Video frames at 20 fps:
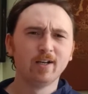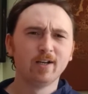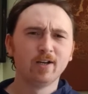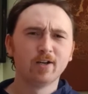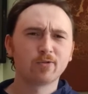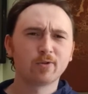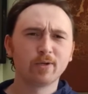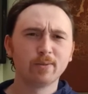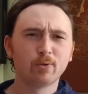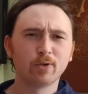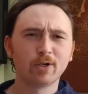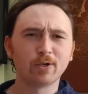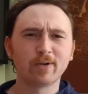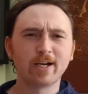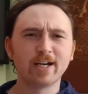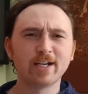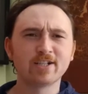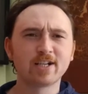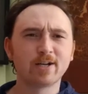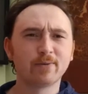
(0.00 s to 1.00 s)

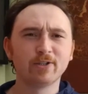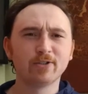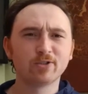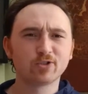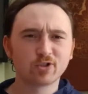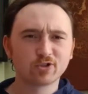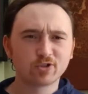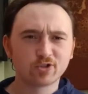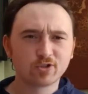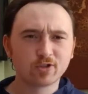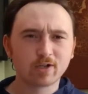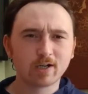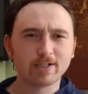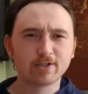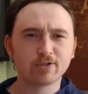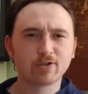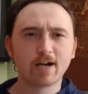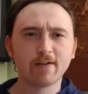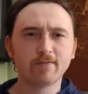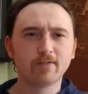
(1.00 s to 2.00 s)
range, that we don't try
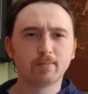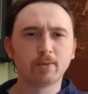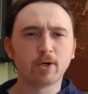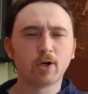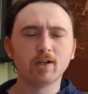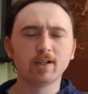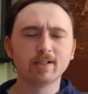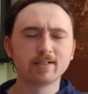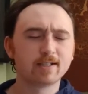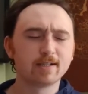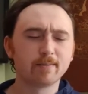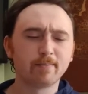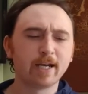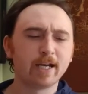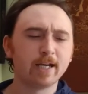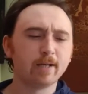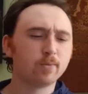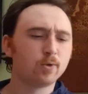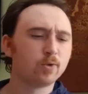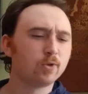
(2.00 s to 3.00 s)
and drive the ball into the
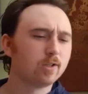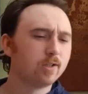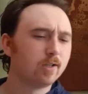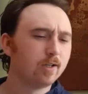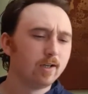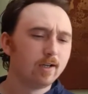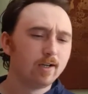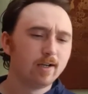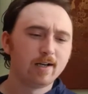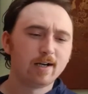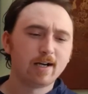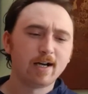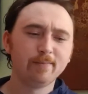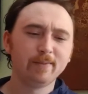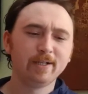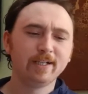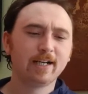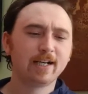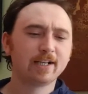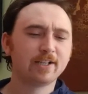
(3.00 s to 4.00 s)
paint more. I
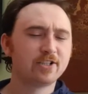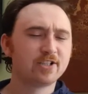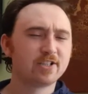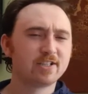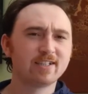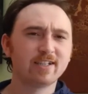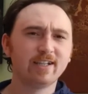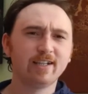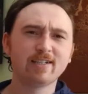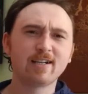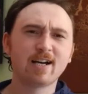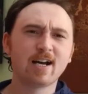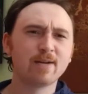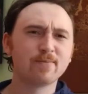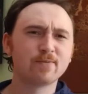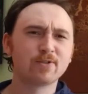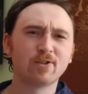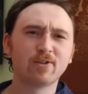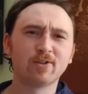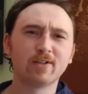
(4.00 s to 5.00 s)
mean, I could just see
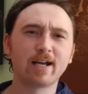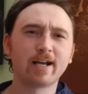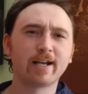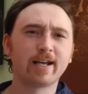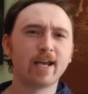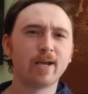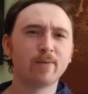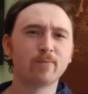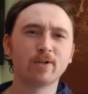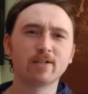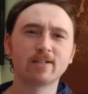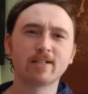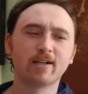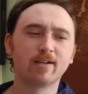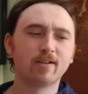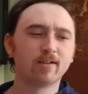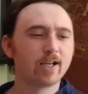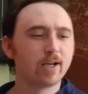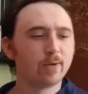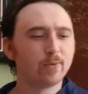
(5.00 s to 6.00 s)
times throughout that game where it's like,
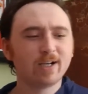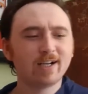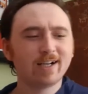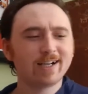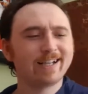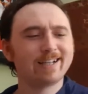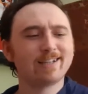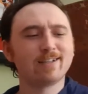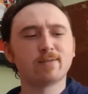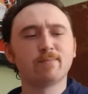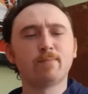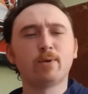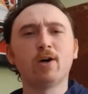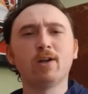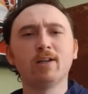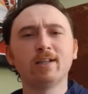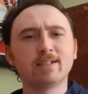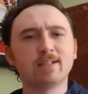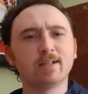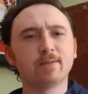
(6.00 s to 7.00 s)
okay, we got to get this
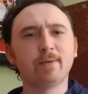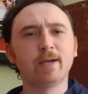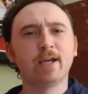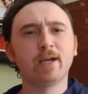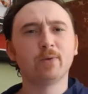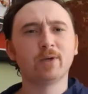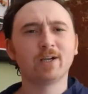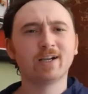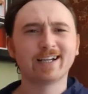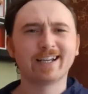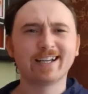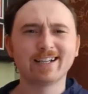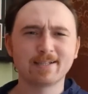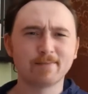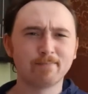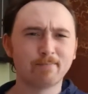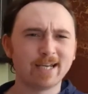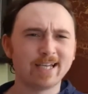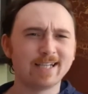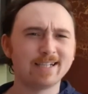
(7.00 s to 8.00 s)
ball into the paint. We got to get
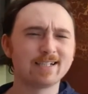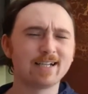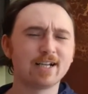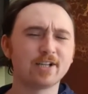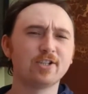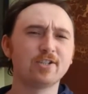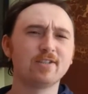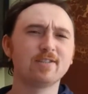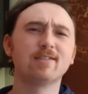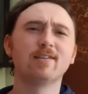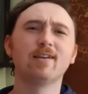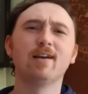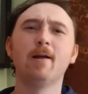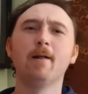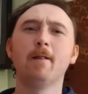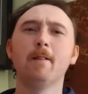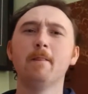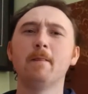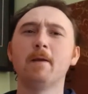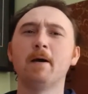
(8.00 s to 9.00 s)
some paint touches,
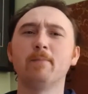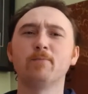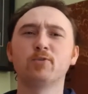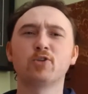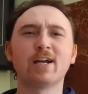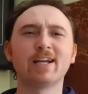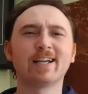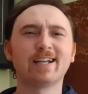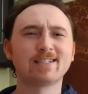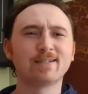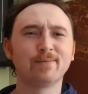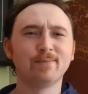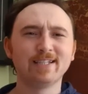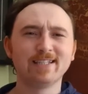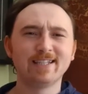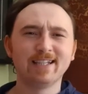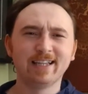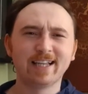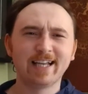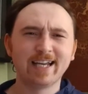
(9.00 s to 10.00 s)
try and get some
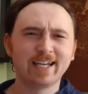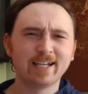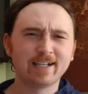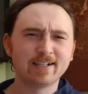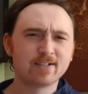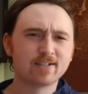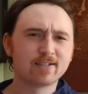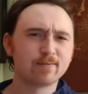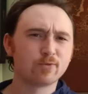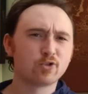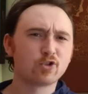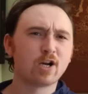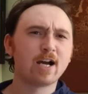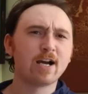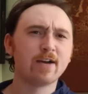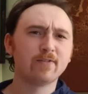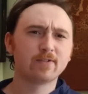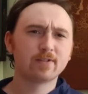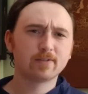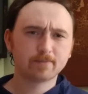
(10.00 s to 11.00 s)
easy lay-ins, some
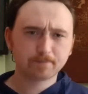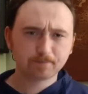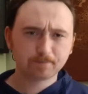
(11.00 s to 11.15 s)
drives